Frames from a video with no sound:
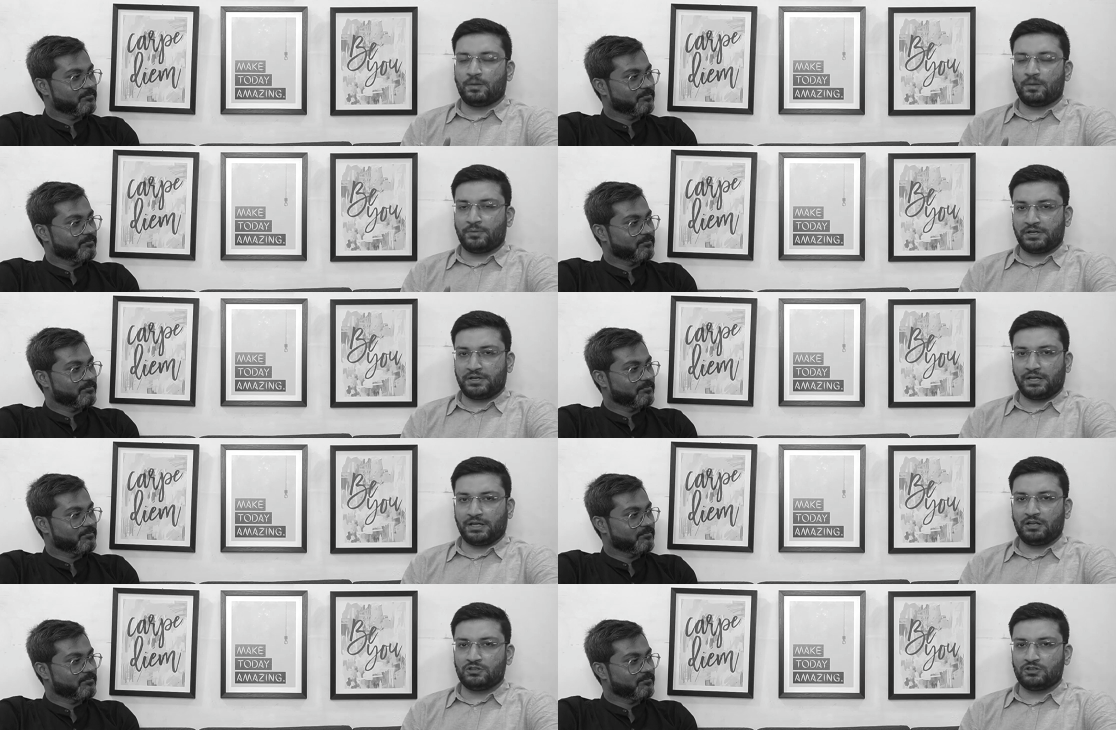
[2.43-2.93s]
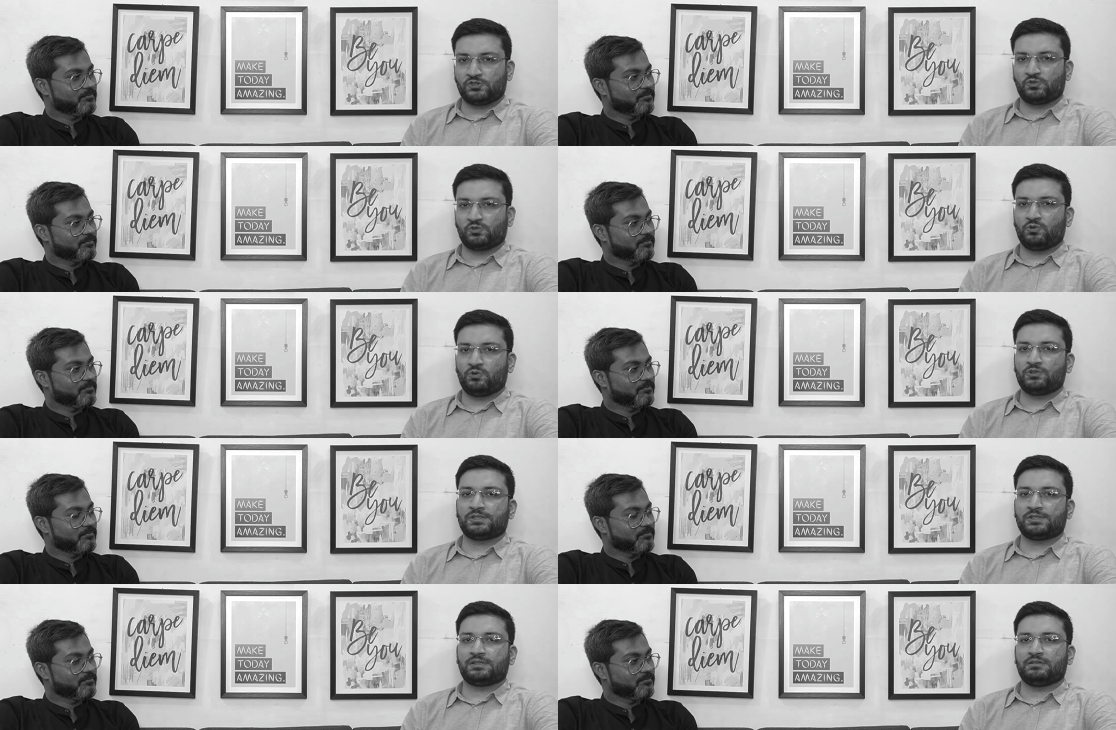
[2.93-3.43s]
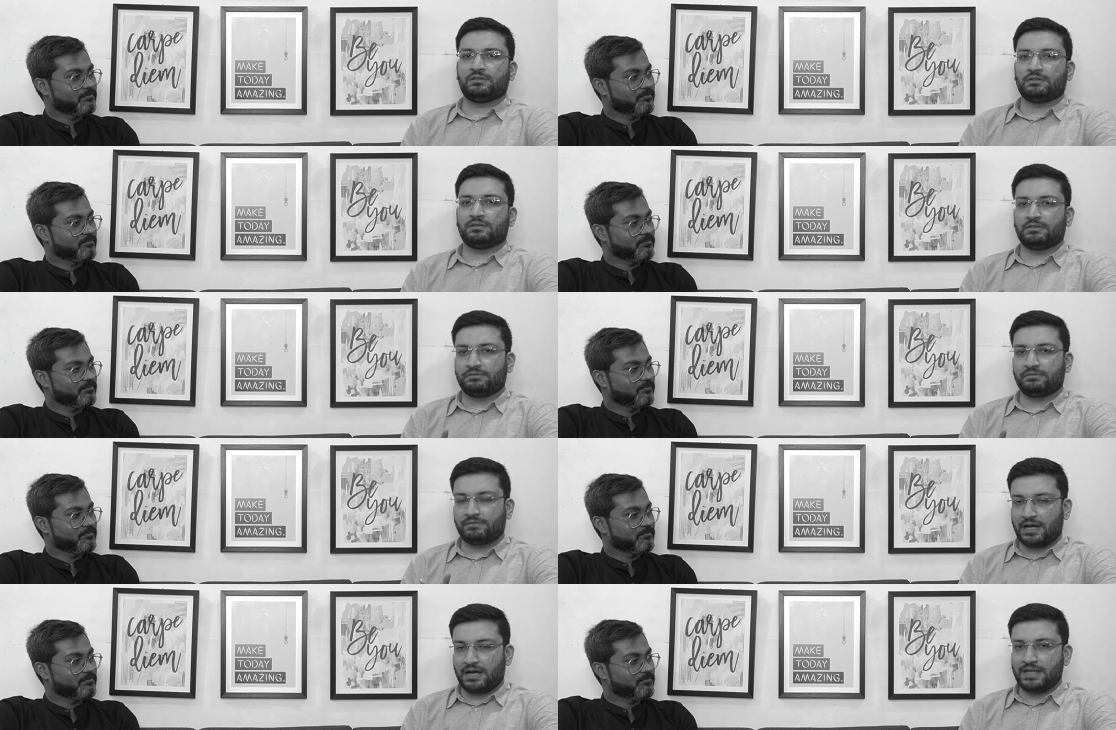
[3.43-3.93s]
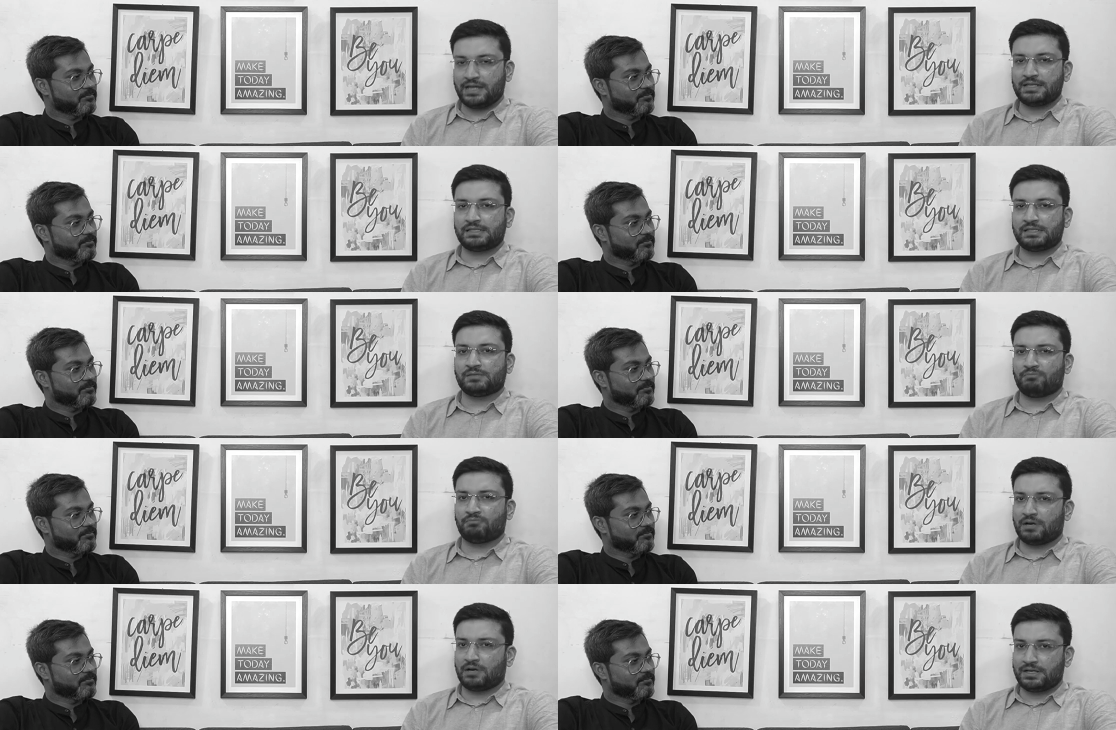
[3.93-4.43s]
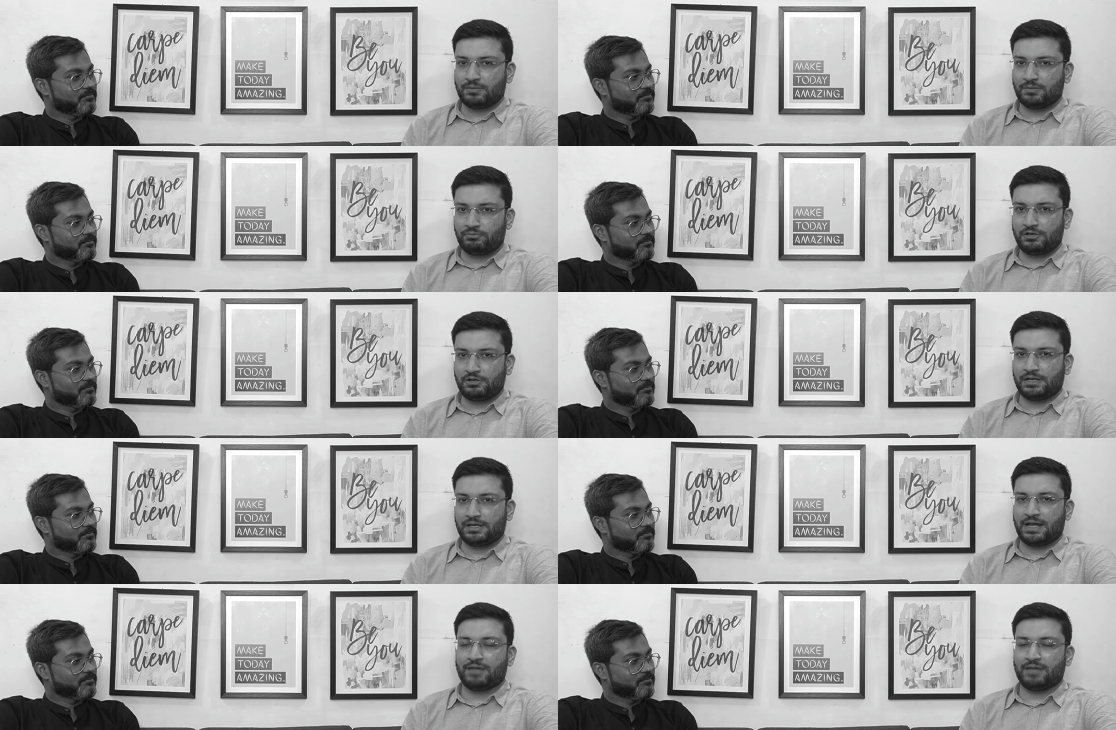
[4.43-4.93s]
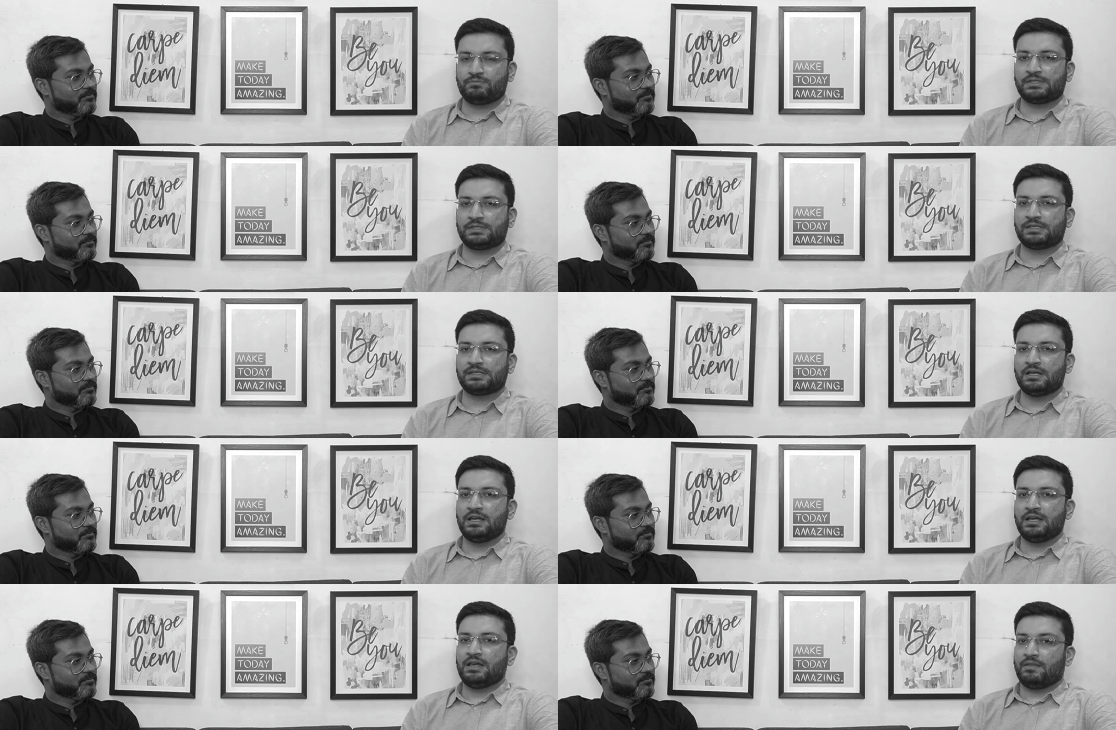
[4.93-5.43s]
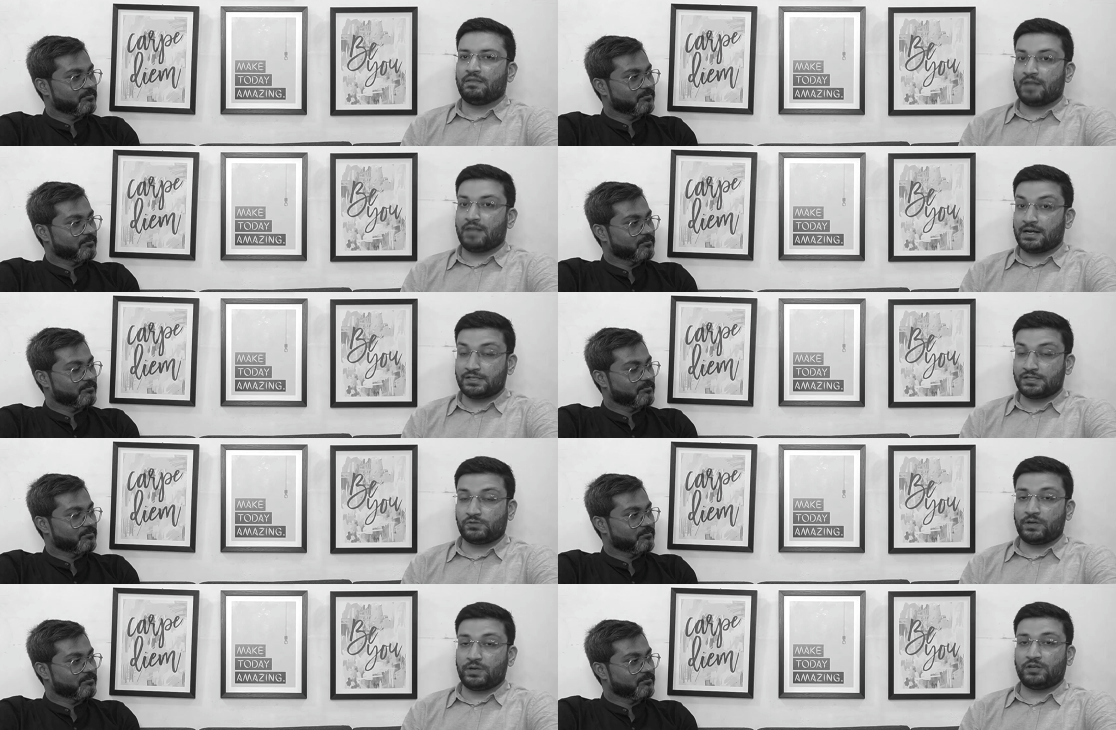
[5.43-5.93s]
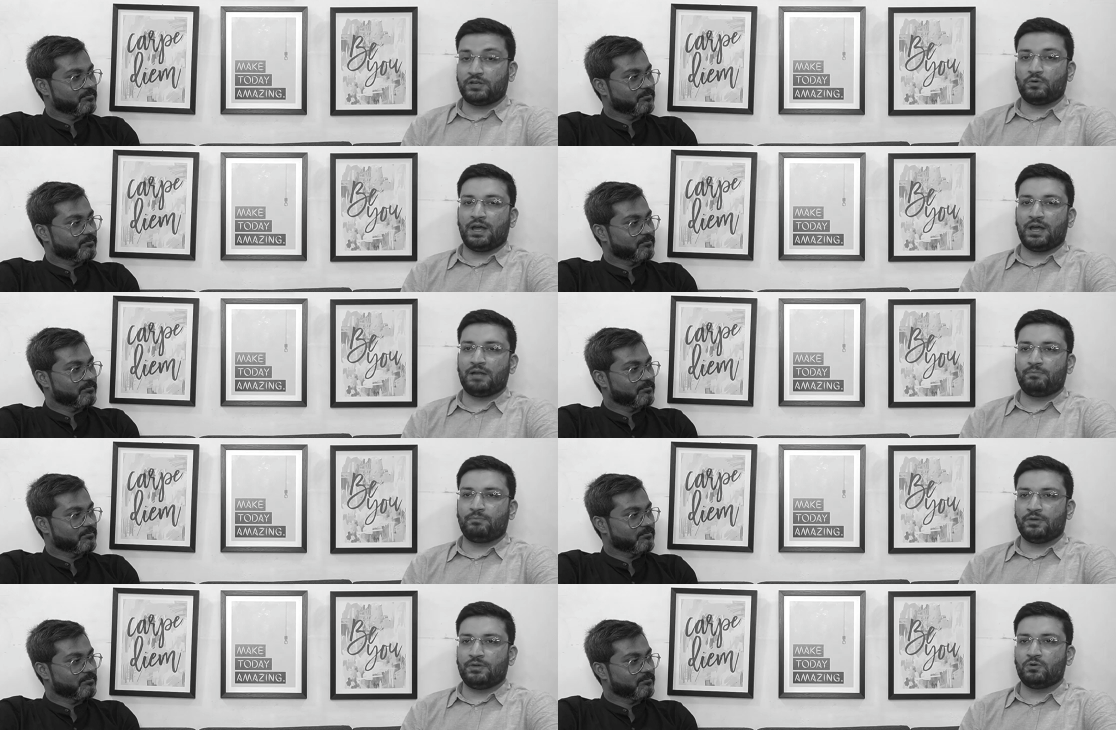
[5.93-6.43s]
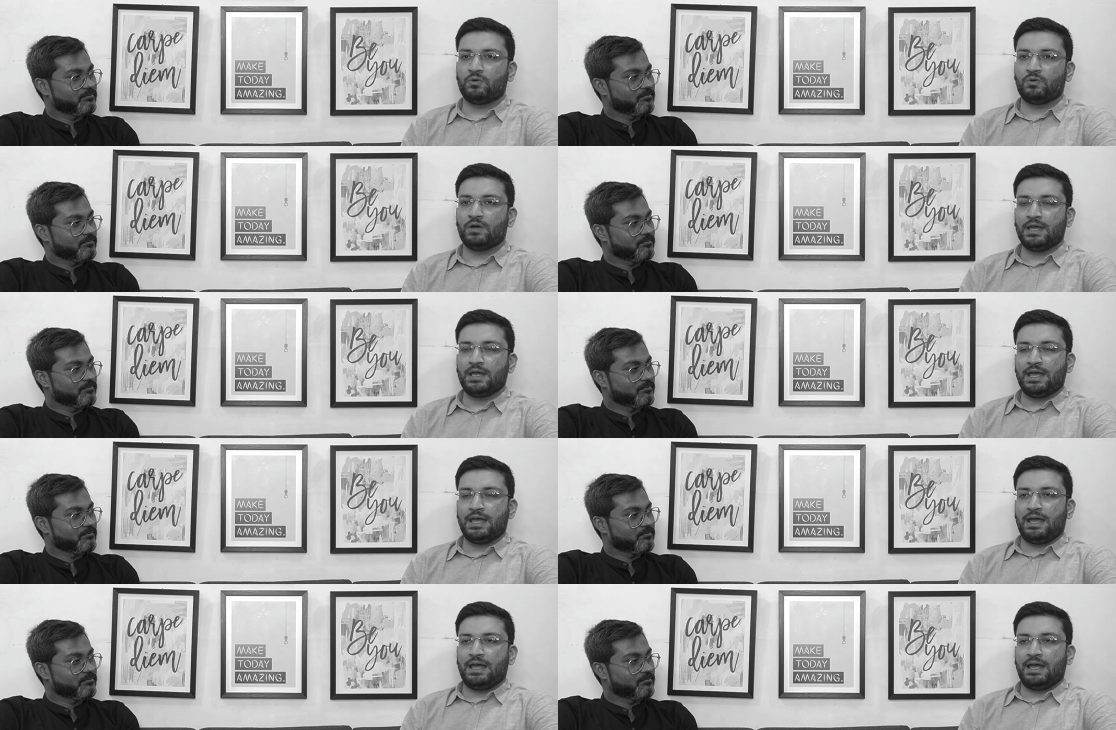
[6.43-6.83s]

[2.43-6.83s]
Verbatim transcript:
Speaker 1: a particular source revise multiple times that is going to help you